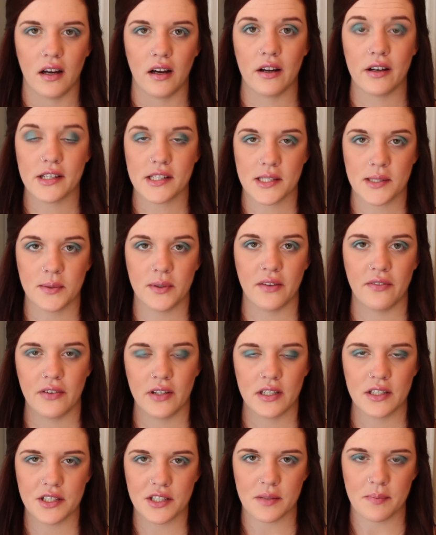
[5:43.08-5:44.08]
Alright, so we
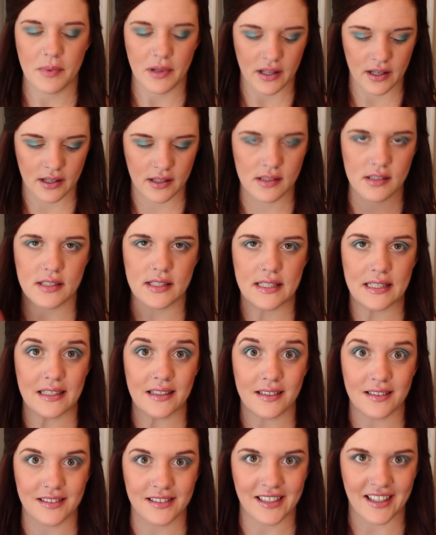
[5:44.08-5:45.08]
finished applying the
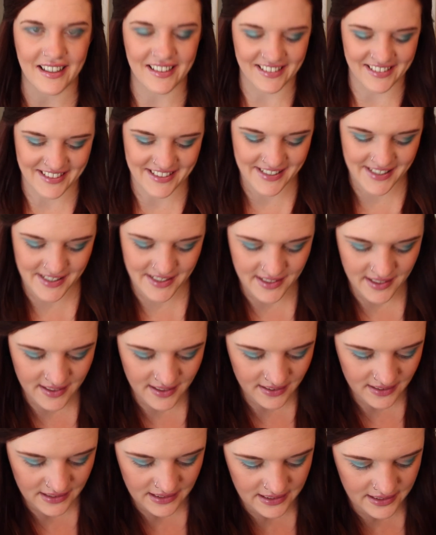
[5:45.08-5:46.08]
teal colors to
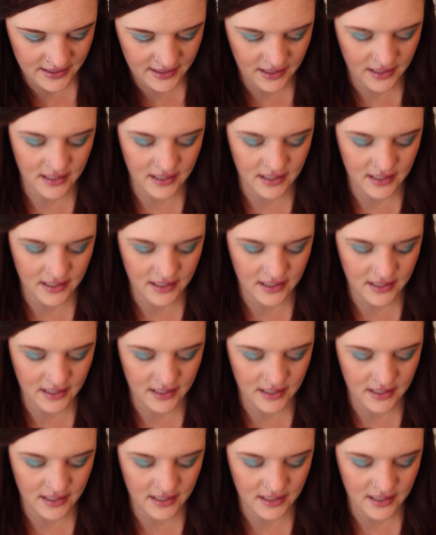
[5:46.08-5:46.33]
the lid,